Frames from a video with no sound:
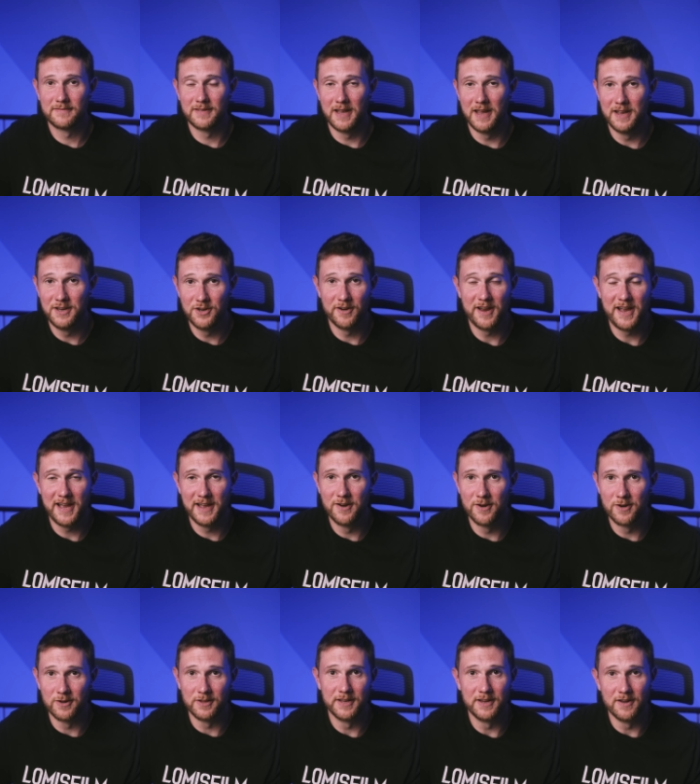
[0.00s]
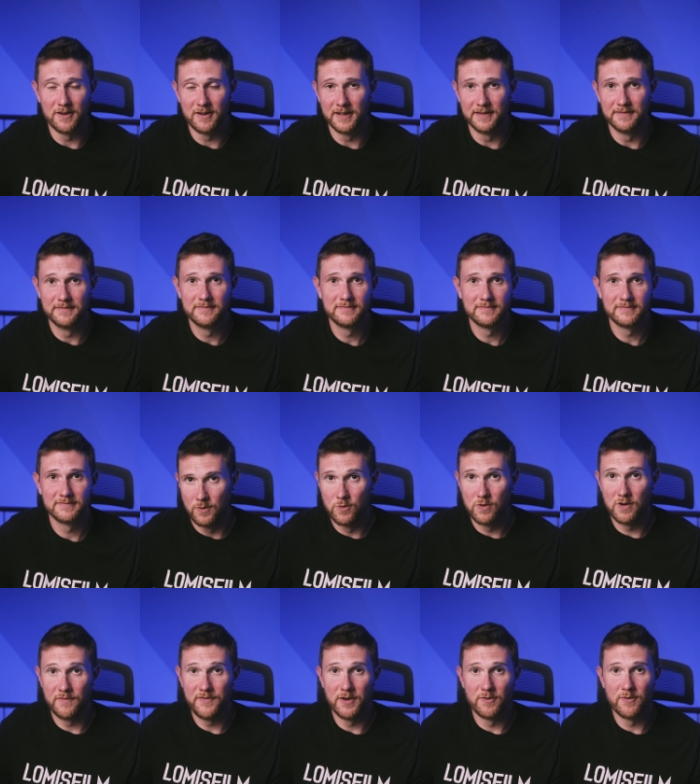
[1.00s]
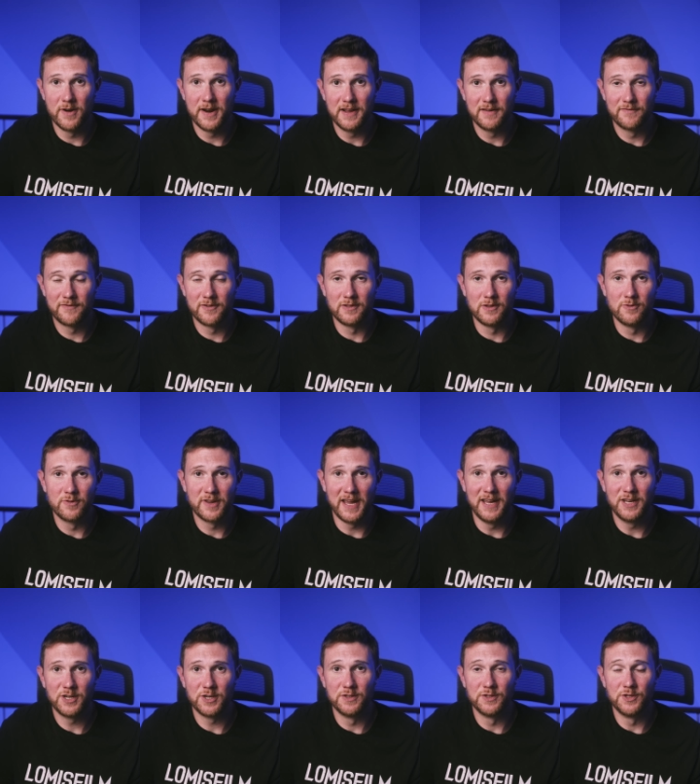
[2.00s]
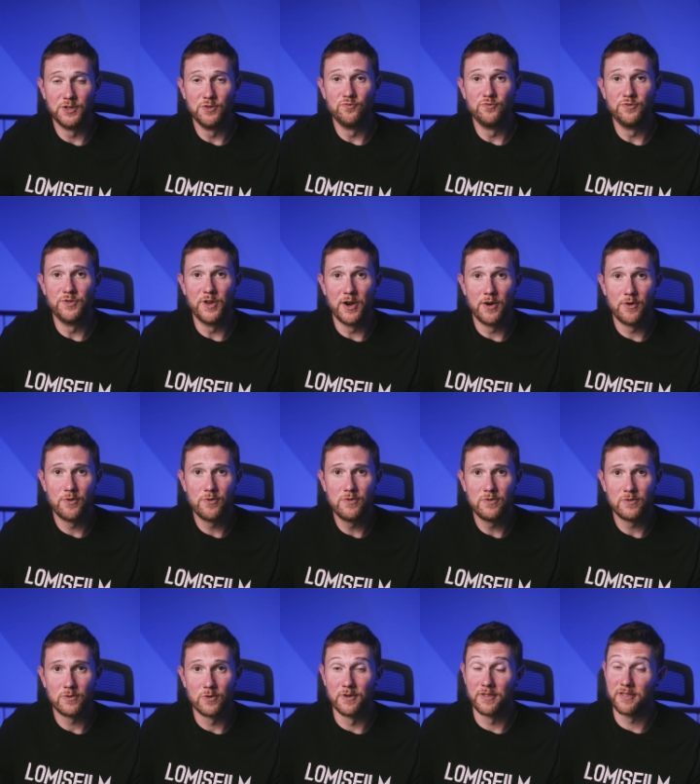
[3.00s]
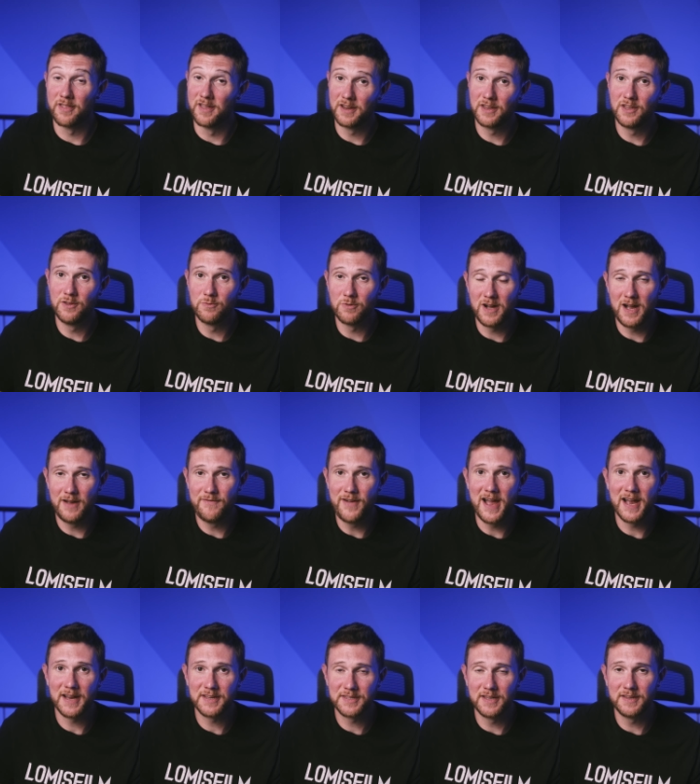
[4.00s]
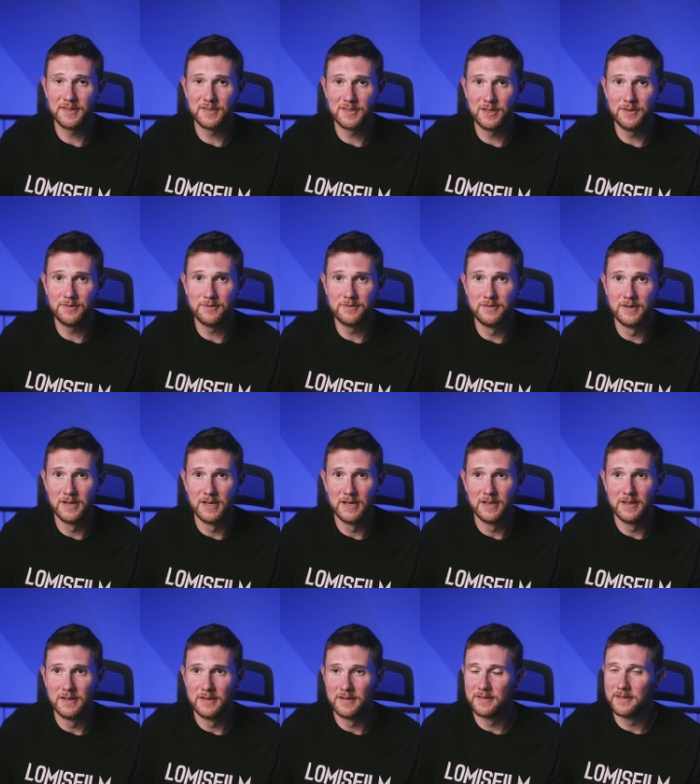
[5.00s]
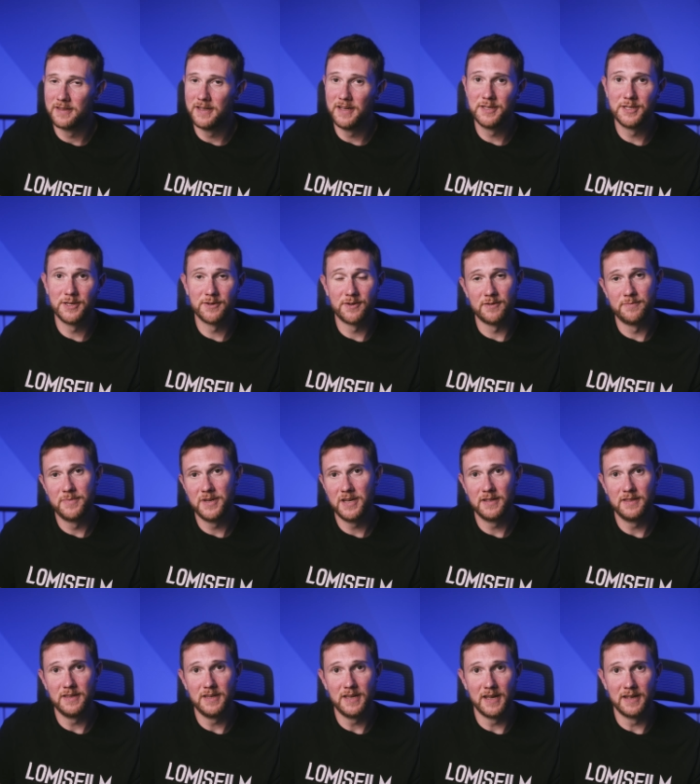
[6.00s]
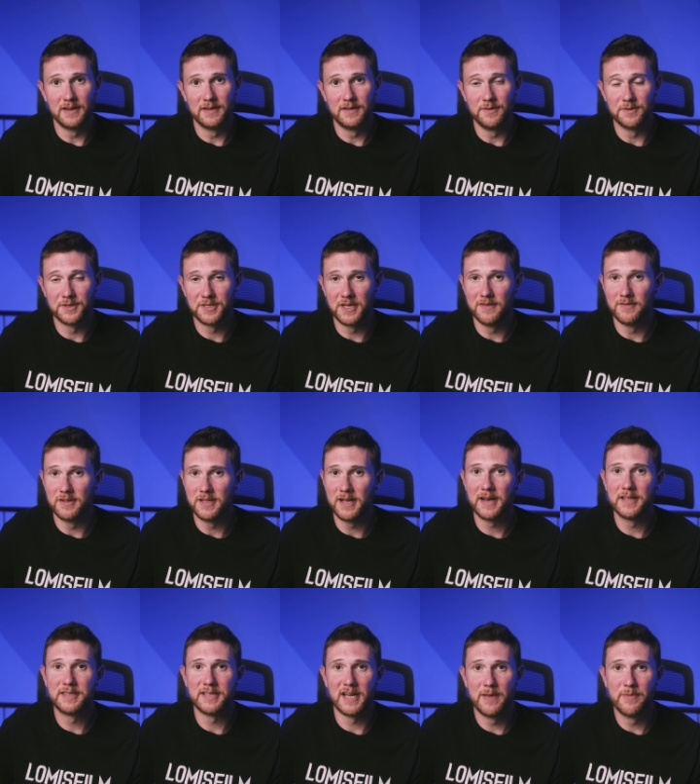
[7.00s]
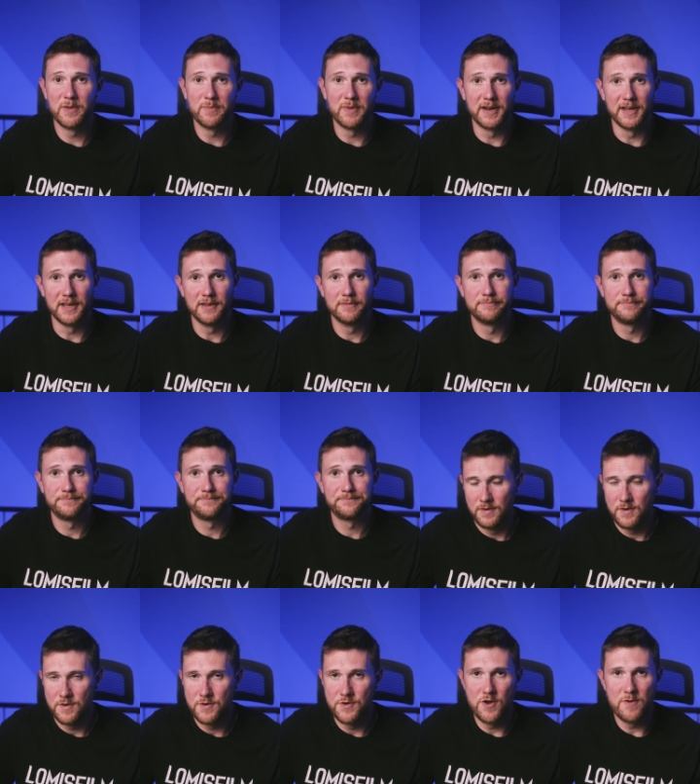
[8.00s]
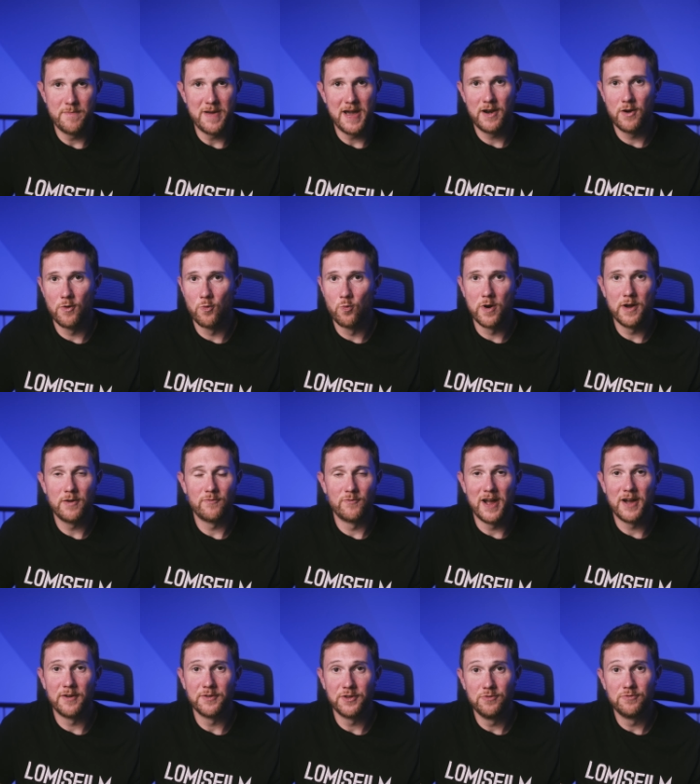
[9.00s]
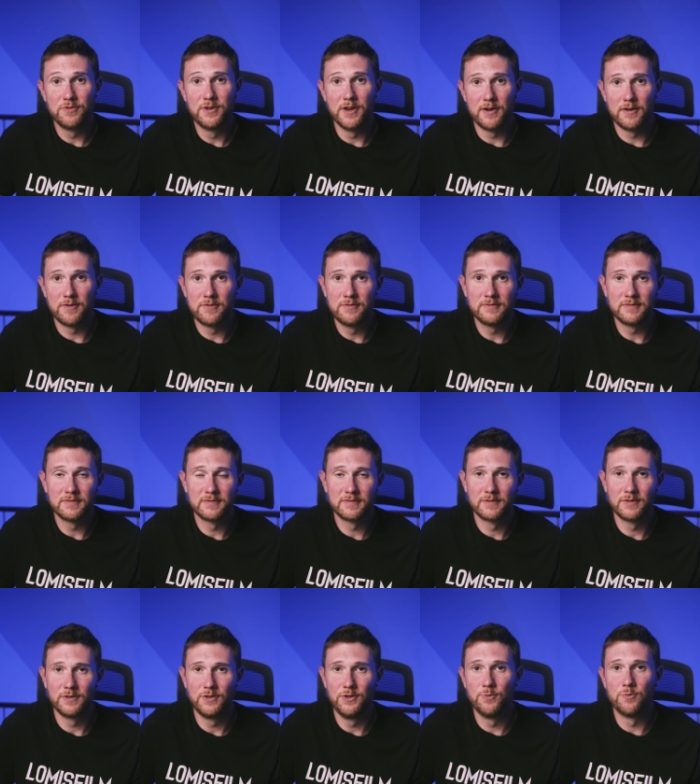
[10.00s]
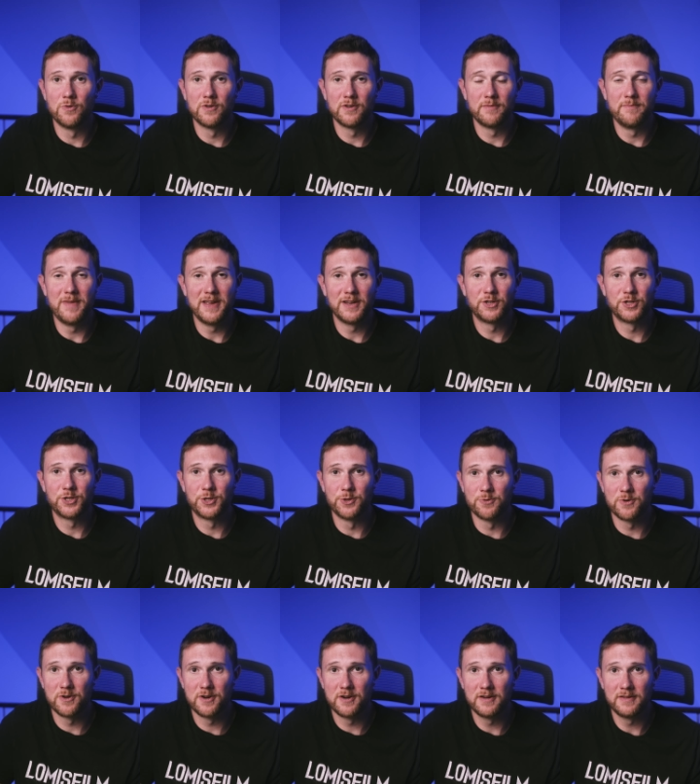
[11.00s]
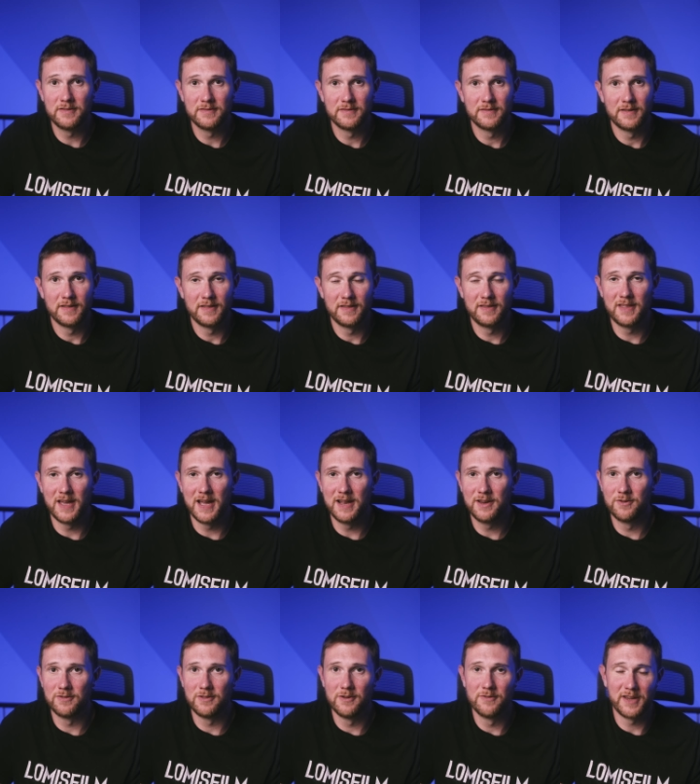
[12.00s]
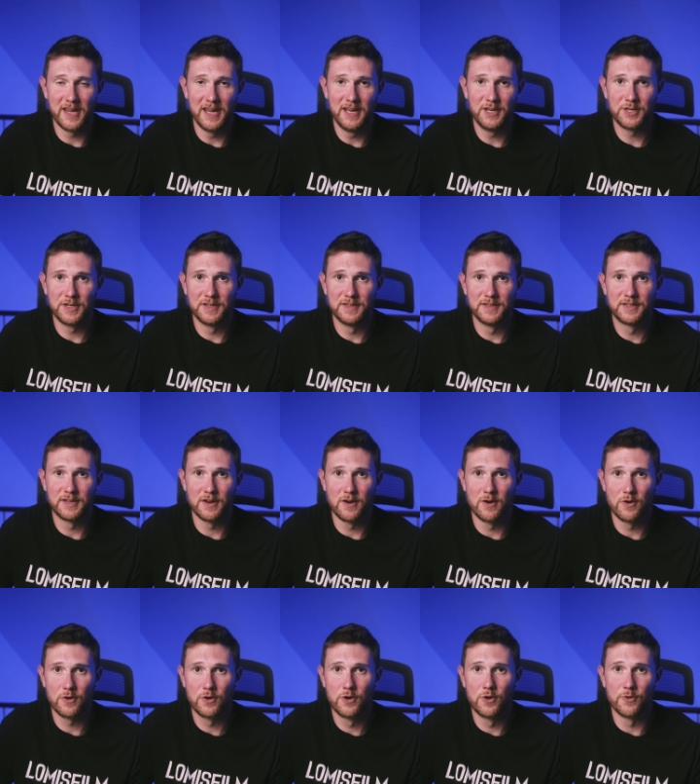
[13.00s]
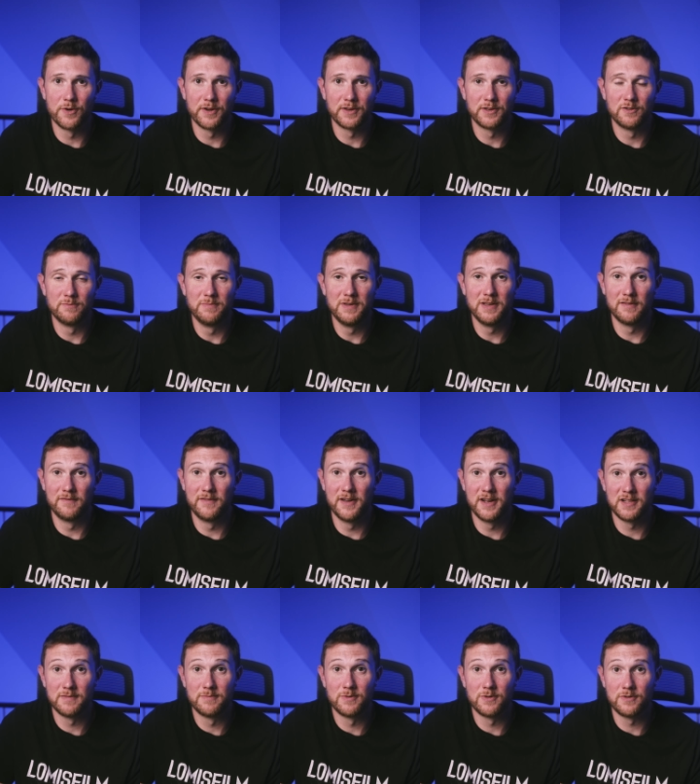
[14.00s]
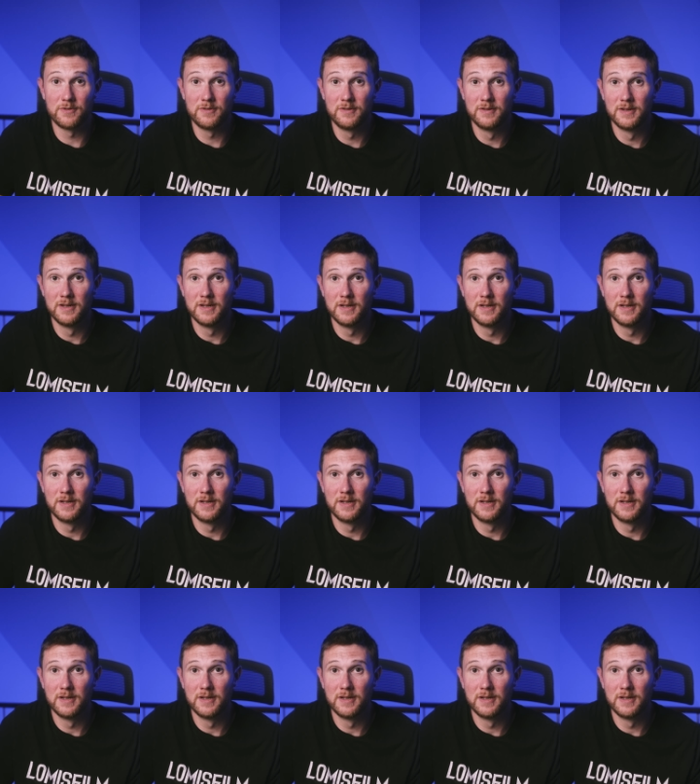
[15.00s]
in your head early on. Or if you're writing for locations you know or think you will have access to, the easier it'll be in the end. You'll save a lot of time and money. No matter what route you go, you want to make sure that your locations are going to be available